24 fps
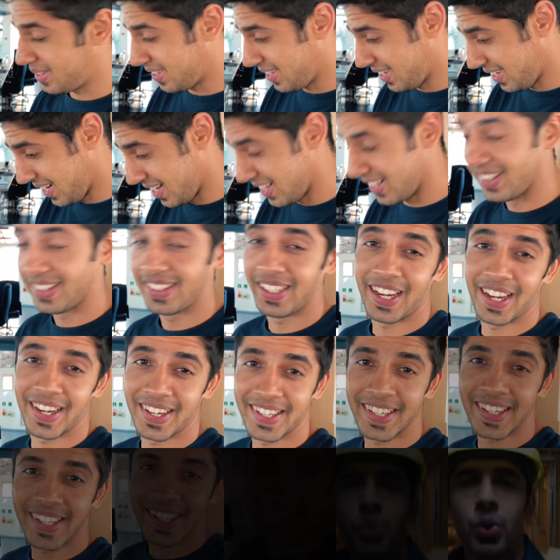Really
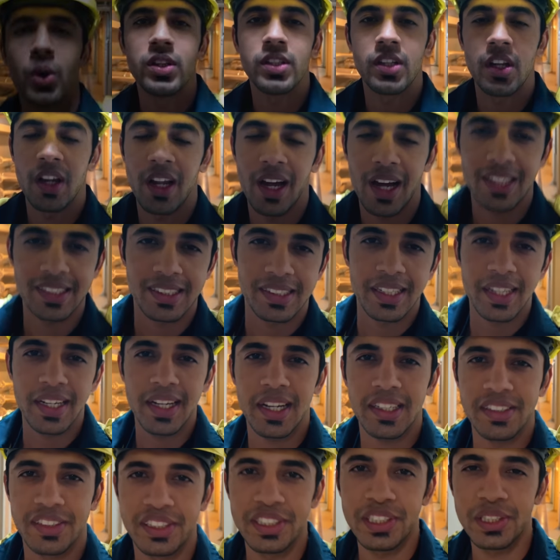tired. So on the last day
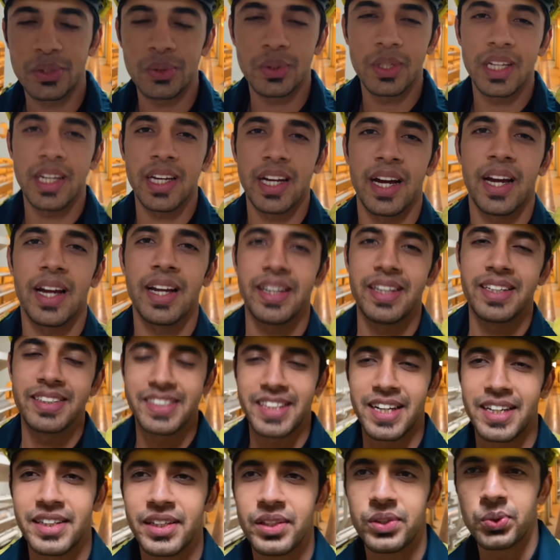at sea today, I
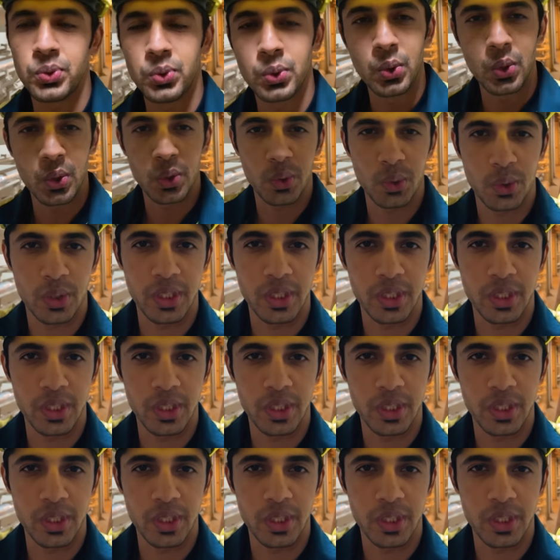decided to go to